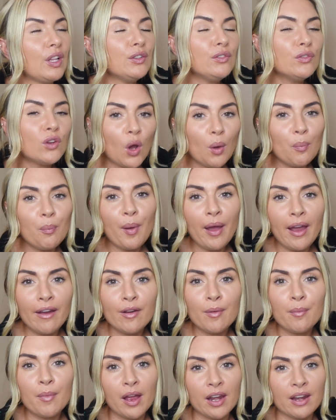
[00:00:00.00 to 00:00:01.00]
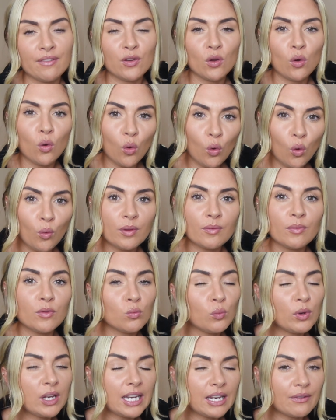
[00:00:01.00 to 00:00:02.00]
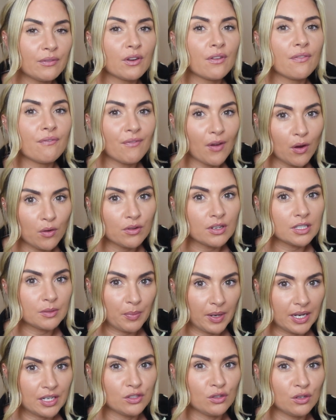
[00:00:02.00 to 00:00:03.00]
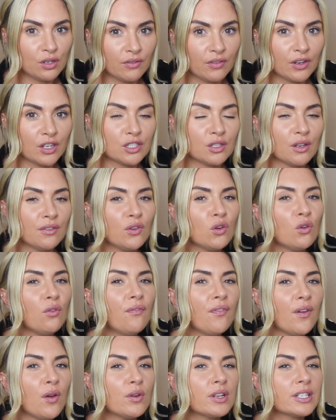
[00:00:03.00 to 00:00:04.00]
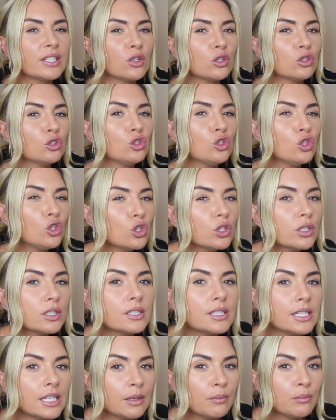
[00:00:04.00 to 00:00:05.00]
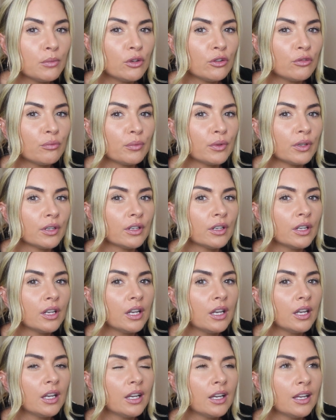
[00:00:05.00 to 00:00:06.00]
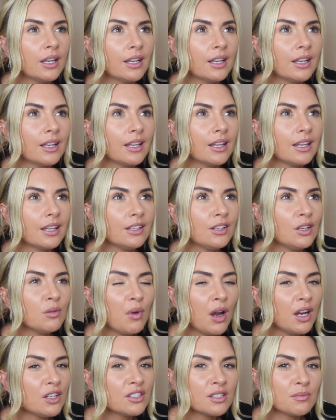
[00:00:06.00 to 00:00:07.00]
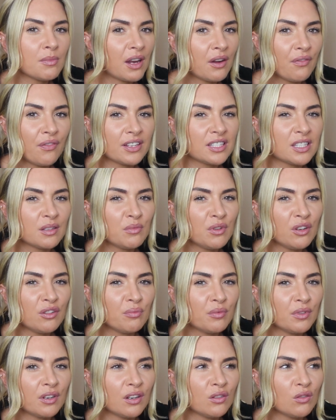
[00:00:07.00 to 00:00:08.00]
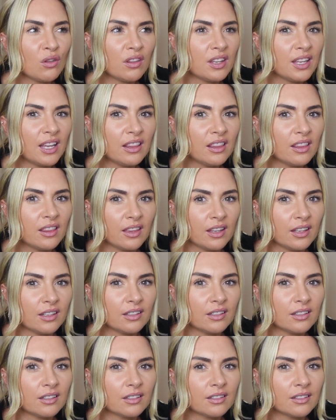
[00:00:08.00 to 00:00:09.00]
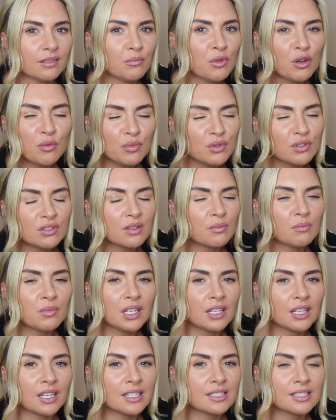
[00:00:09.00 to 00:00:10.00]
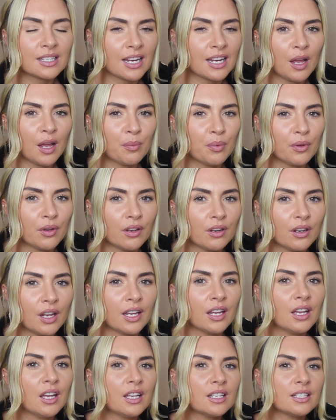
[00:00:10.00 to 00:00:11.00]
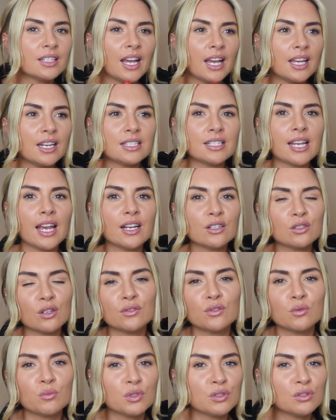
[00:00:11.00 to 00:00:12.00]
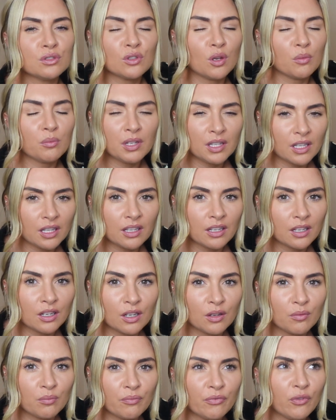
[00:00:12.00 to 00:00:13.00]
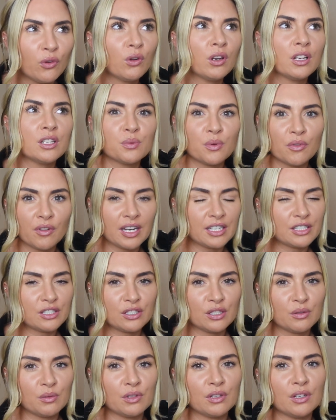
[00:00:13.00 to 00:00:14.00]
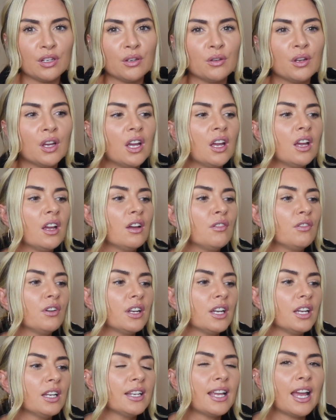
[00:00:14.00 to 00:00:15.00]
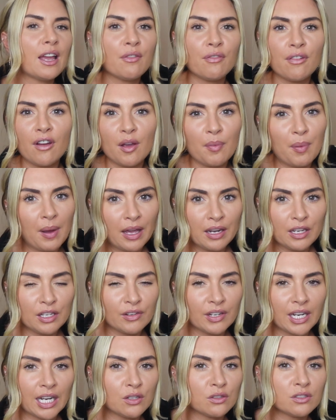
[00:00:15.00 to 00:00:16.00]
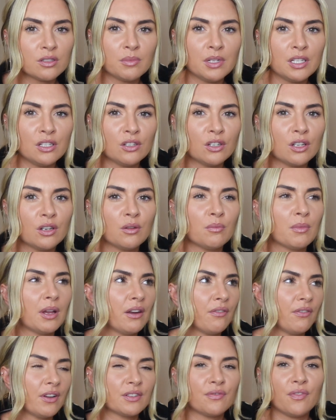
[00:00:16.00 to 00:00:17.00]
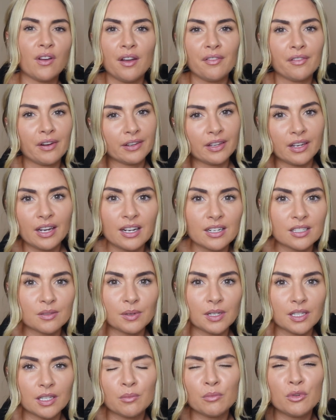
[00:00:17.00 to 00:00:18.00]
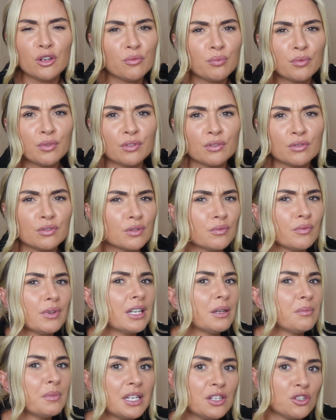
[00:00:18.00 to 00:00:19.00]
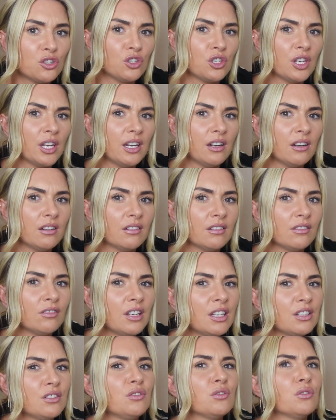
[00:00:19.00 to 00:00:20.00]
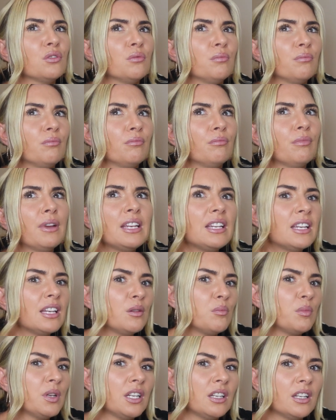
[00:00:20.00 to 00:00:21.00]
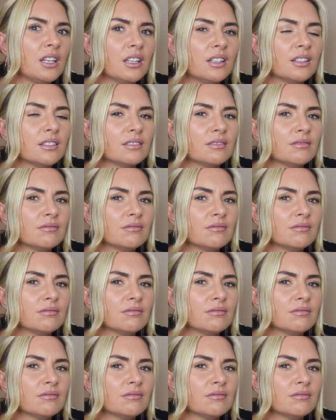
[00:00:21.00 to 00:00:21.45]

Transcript: you've got to bear in mind, if you're all, we live in a focus-based universe, so if you're focusing on just seeing movement, you might just manifest the movement and not the end thing. Movement doesn't mean that it's happen. Like, getting a text off someone does not mean that they're going to fall into a relationship with you. Fucking getting £5 in your account doesn't mean you're going to manifest £5 the next week. The movement doesn't really mean shit unless you're making it mean it.